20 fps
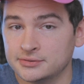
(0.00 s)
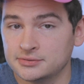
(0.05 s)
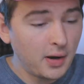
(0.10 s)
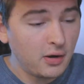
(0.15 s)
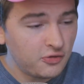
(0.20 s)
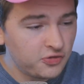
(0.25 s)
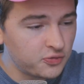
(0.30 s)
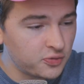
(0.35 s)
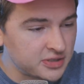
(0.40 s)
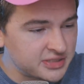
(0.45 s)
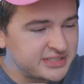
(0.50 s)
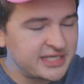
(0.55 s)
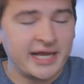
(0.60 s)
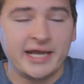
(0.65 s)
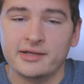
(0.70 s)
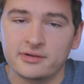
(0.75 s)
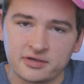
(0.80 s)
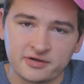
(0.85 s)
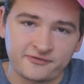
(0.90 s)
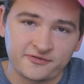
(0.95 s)
Both were
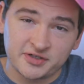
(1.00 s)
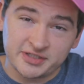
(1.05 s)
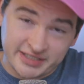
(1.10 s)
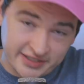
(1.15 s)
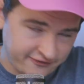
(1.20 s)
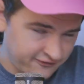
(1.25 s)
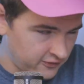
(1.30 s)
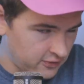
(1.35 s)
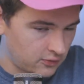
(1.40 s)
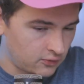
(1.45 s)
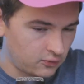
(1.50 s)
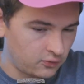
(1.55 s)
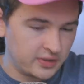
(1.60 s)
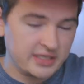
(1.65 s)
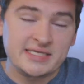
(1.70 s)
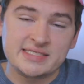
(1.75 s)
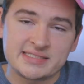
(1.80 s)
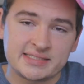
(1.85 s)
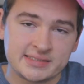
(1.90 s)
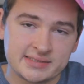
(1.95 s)
tailored for different
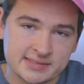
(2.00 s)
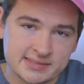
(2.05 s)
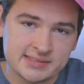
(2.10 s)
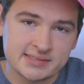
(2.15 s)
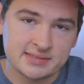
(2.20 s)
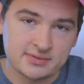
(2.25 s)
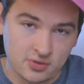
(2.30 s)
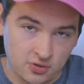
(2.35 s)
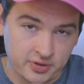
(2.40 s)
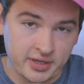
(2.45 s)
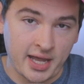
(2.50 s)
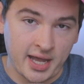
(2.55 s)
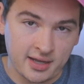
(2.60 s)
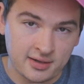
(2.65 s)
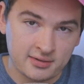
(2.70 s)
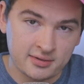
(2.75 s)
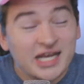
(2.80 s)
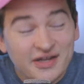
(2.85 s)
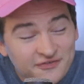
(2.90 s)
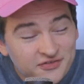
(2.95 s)
reasons,
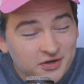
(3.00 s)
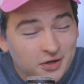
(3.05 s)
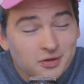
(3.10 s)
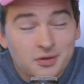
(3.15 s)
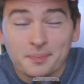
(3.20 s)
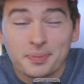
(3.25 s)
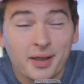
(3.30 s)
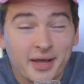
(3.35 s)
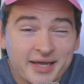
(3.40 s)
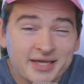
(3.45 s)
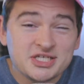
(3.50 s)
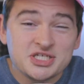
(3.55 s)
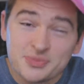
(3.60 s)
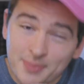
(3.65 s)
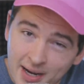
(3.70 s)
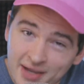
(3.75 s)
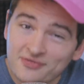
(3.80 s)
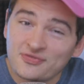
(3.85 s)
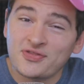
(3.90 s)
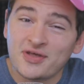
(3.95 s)
okay? And if you know the plugins, you
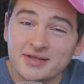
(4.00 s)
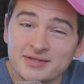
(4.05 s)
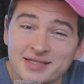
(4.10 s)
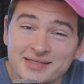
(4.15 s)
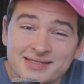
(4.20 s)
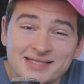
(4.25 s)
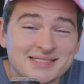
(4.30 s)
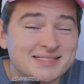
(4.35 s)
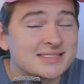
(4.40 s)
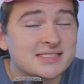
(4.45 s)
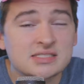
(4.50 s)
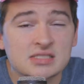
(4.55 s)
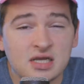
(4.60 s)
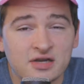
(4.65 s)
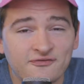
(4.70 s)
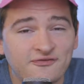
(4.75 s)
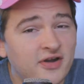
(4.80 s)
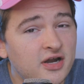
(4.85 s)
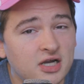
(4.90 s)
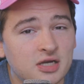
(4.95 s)
might think that this is an unfair